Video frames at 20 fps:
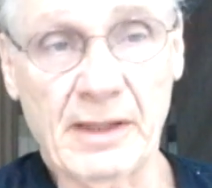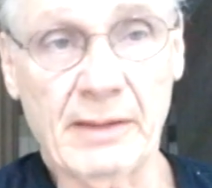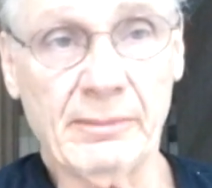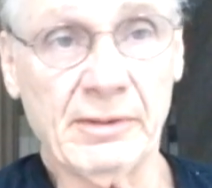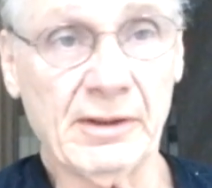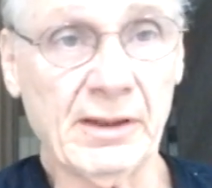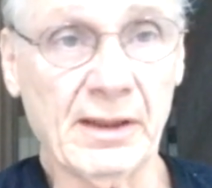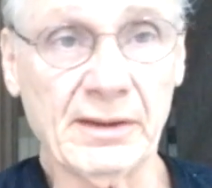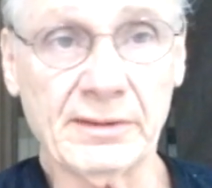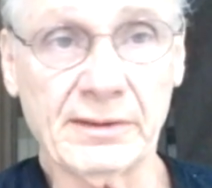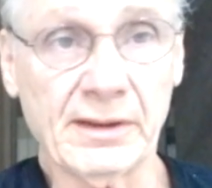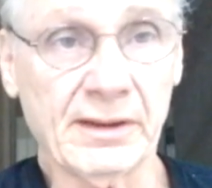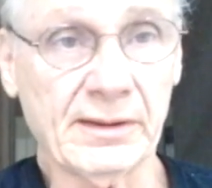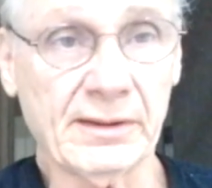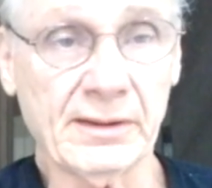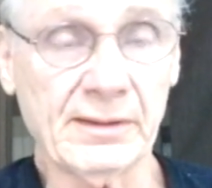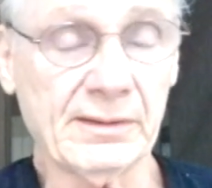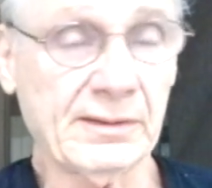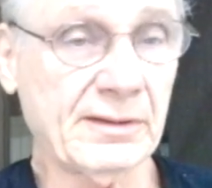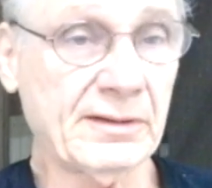Maybe they
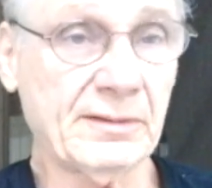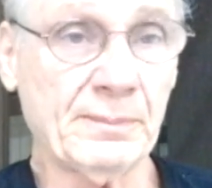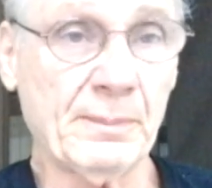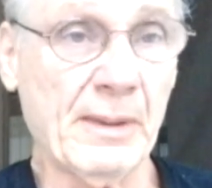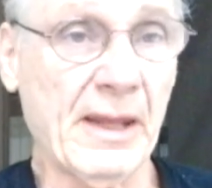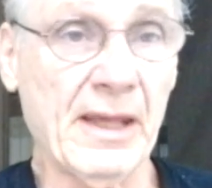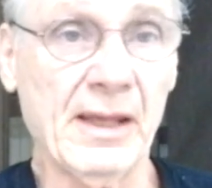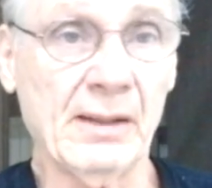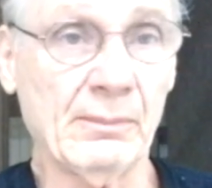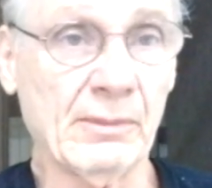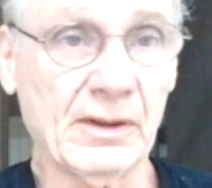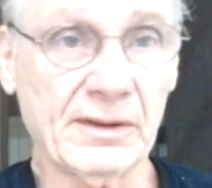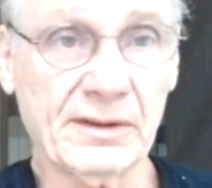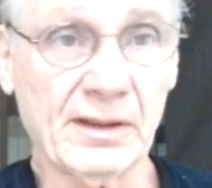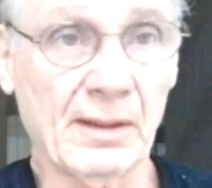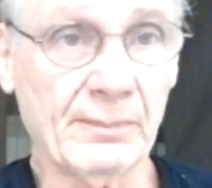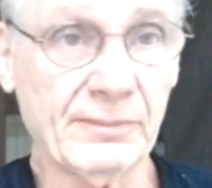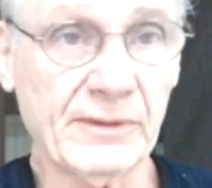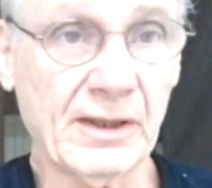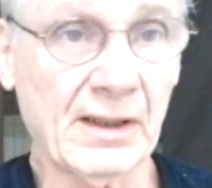think it's spam or
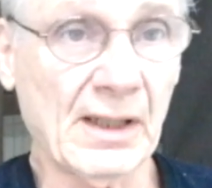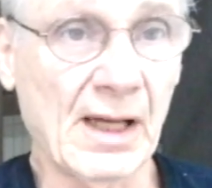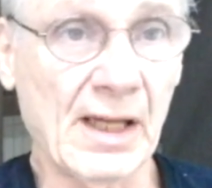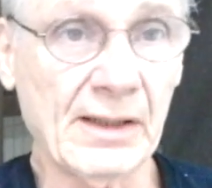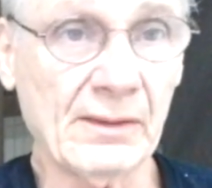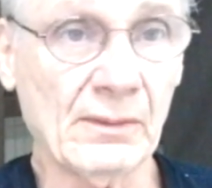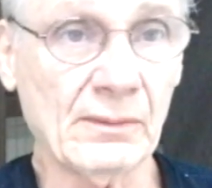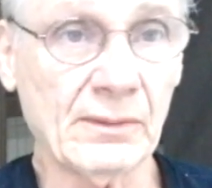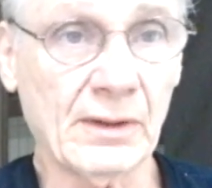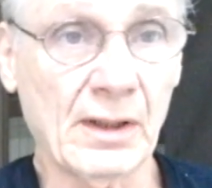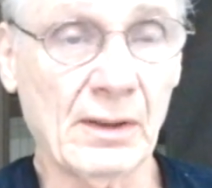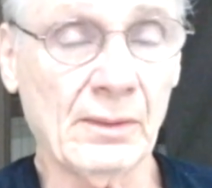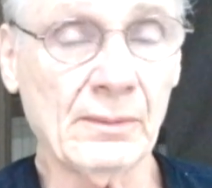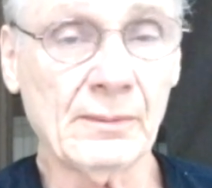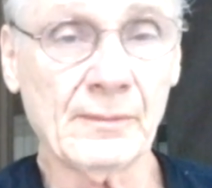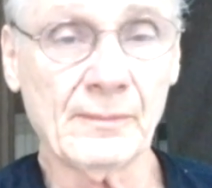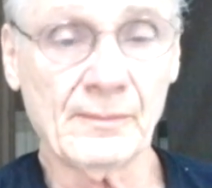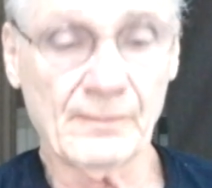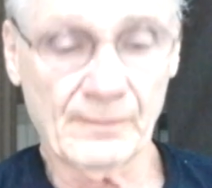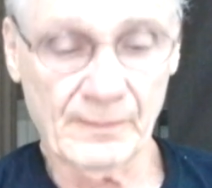something, I don't
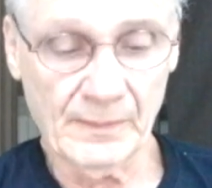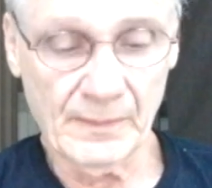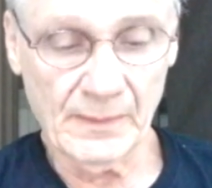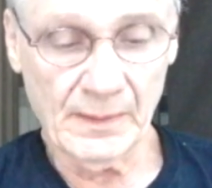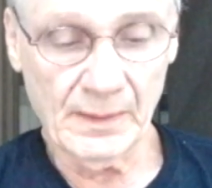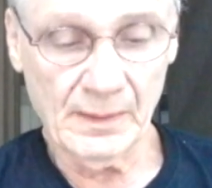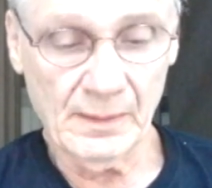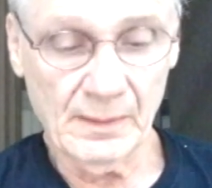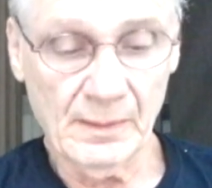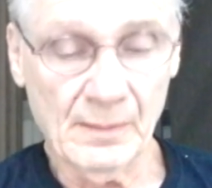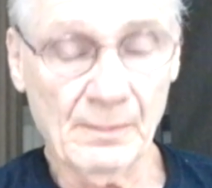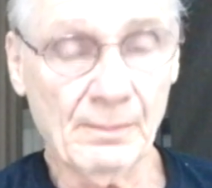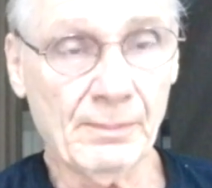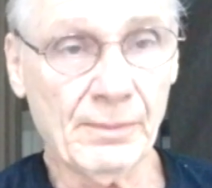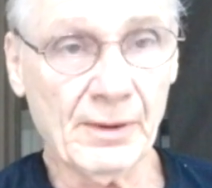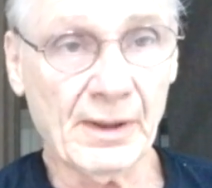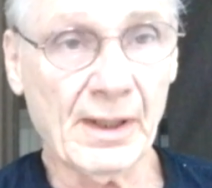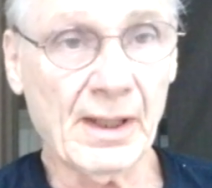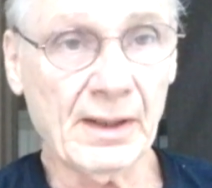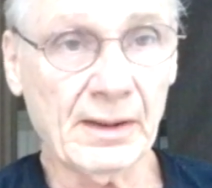know.
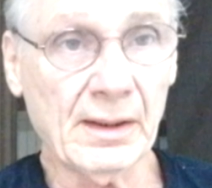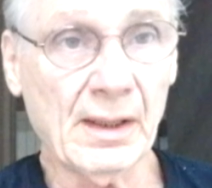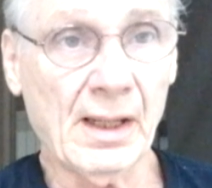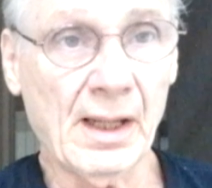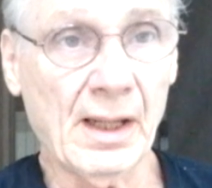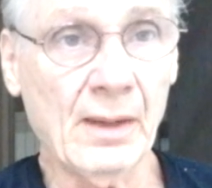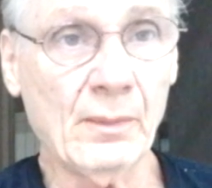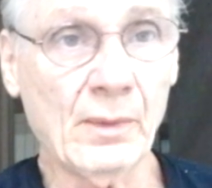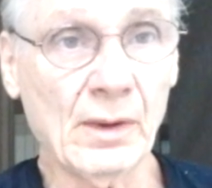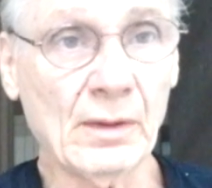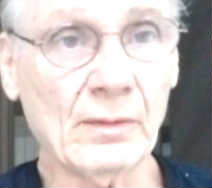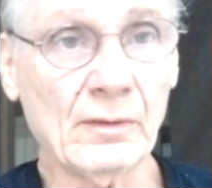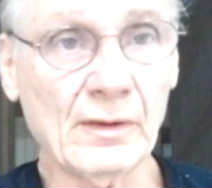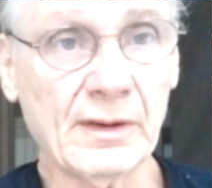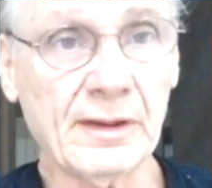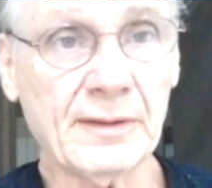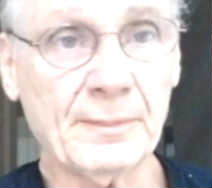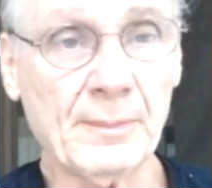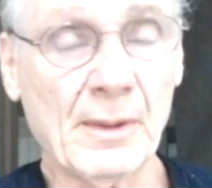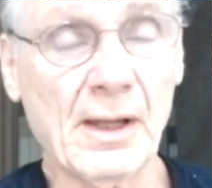But I, I will
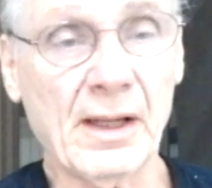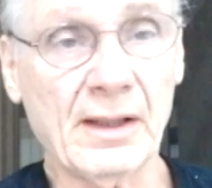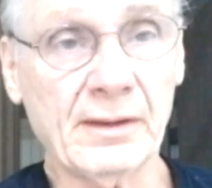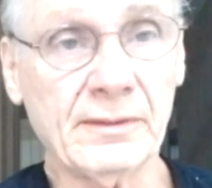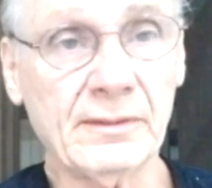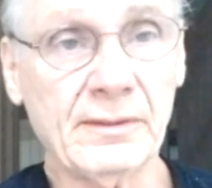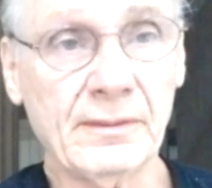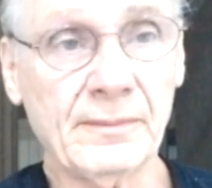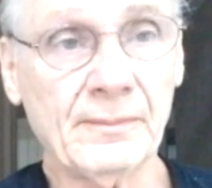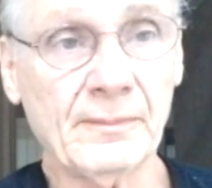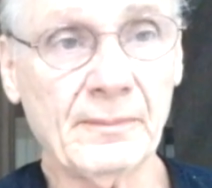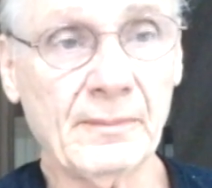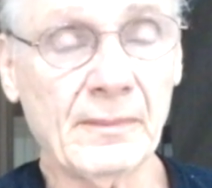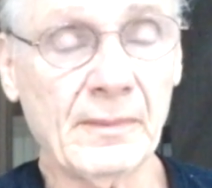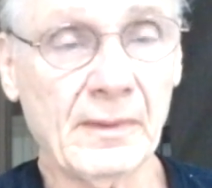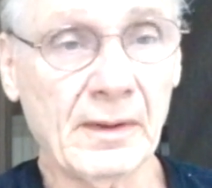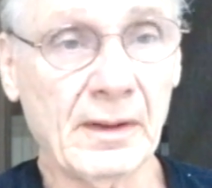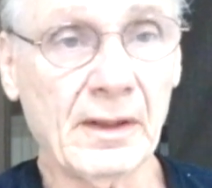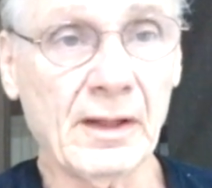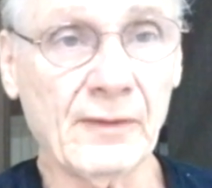respond
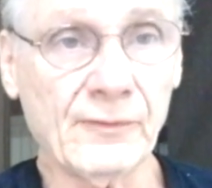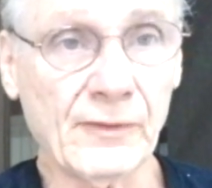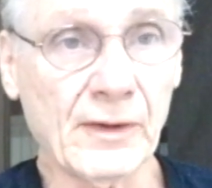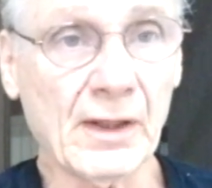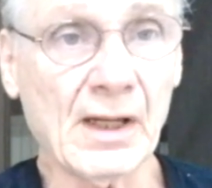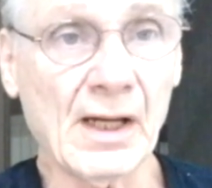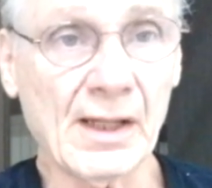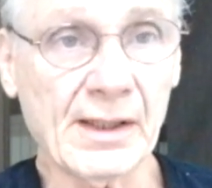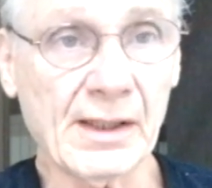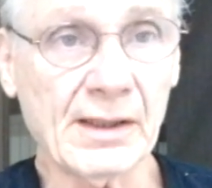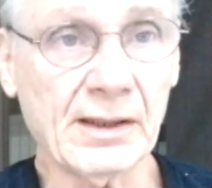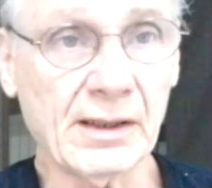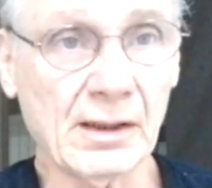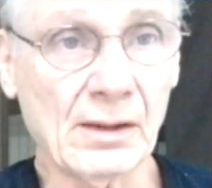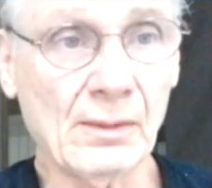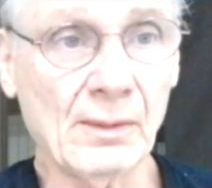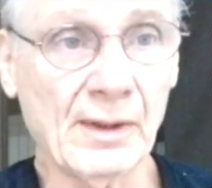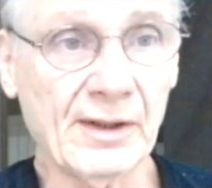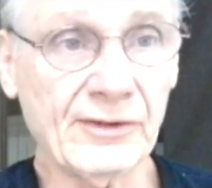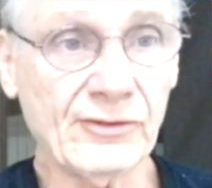if you got any
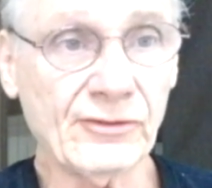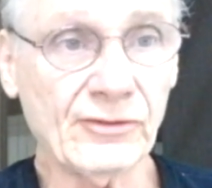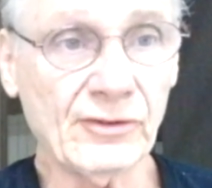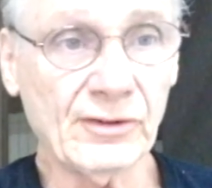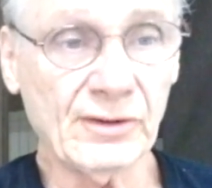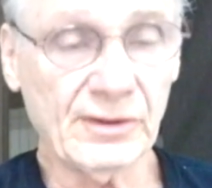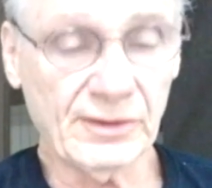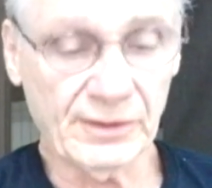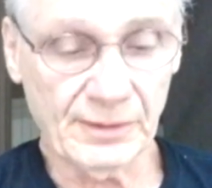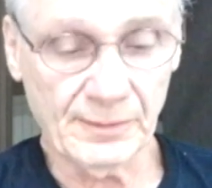questions.